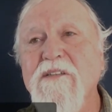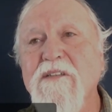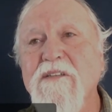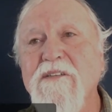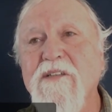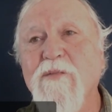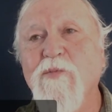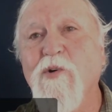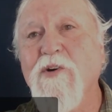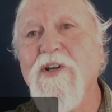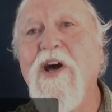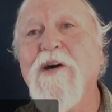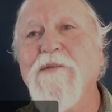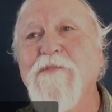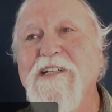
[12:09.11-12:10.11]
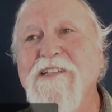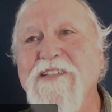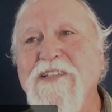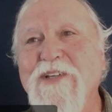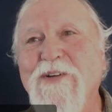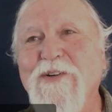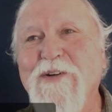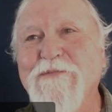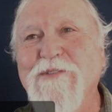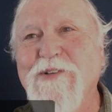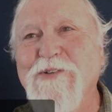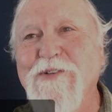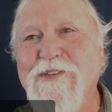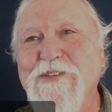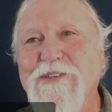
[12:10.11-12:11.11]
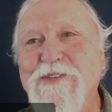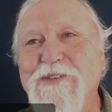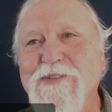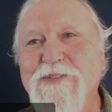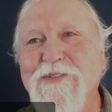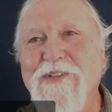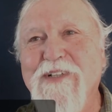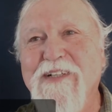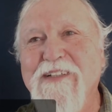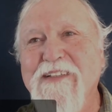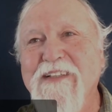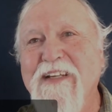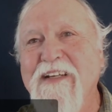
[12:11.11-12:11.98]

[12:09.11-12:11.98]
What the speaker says: some more comments, so I'm going to.